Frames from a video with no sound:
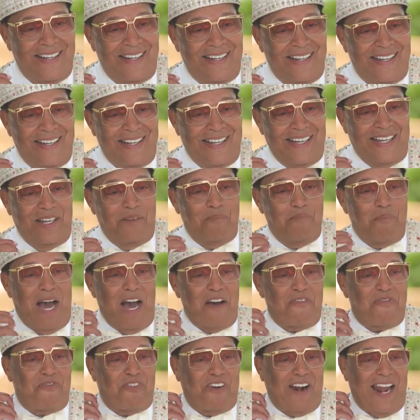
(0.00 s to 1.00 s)
in my
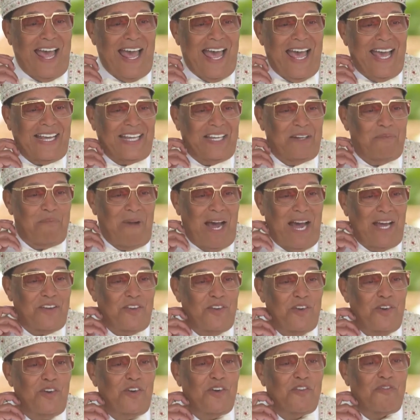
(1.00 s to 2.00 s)
flag, in my
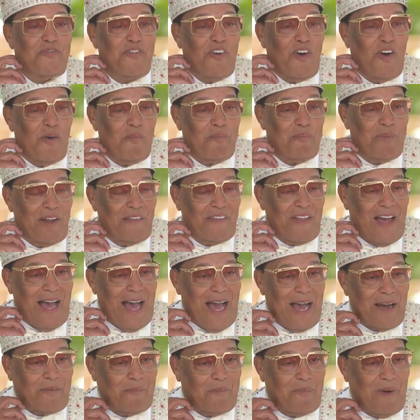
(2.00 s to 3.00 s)
uniform. Brother
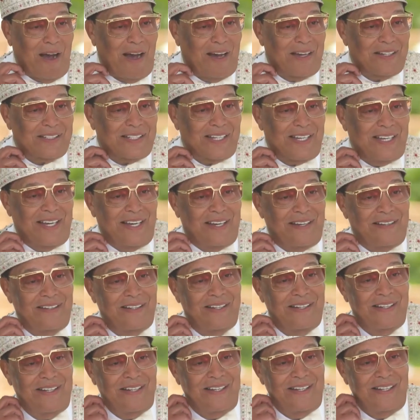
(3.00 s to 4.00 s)
Akbar is here.
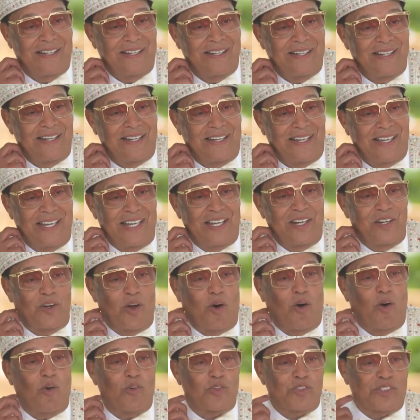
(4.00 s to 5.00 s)
He
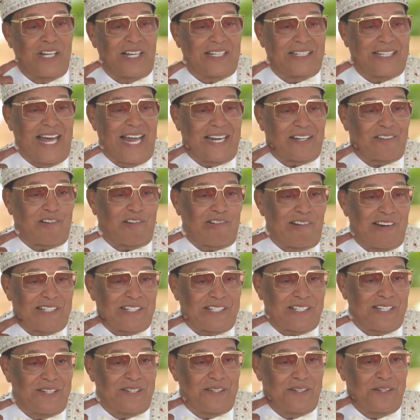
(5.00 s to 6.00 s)
knows that that
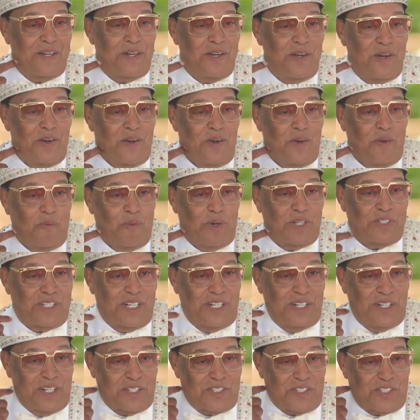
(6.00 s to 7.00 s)
crescent was
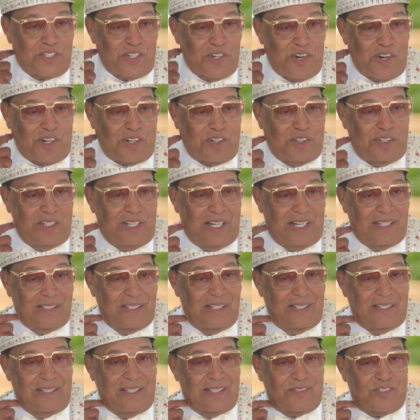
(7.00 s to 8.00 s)
in a circle.
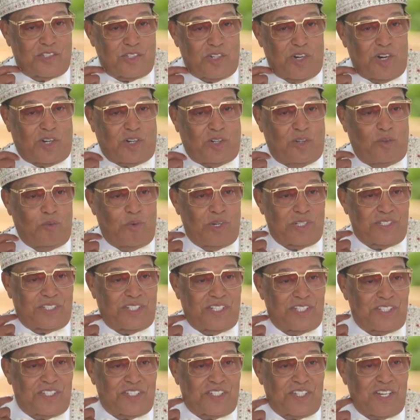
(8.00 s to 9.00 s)
The circle was the
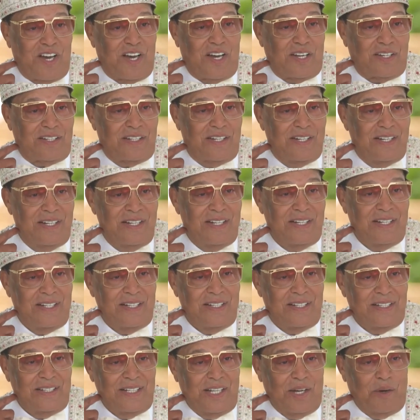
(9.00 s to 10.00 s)
sun.
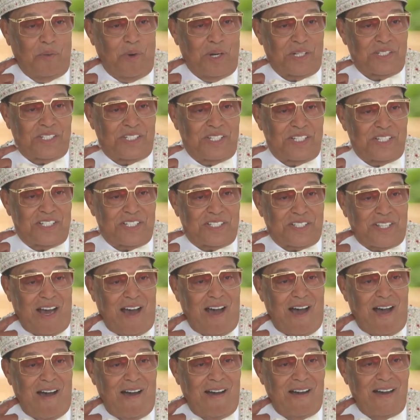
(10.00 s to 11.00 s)
There was the
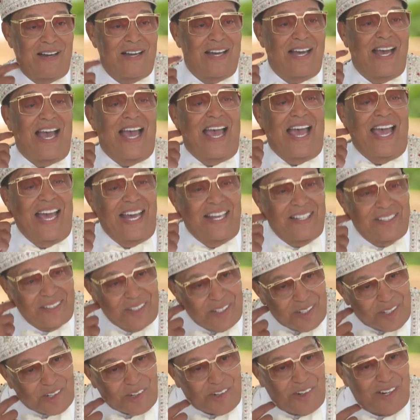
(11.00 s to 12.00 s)
star and the
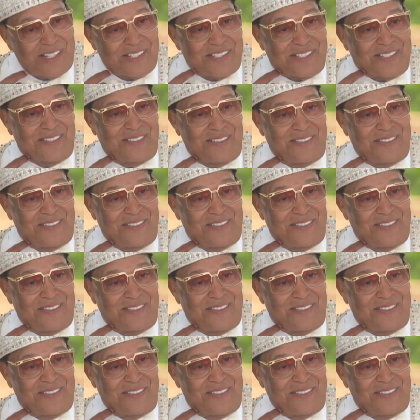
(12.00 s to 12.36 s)
crescent.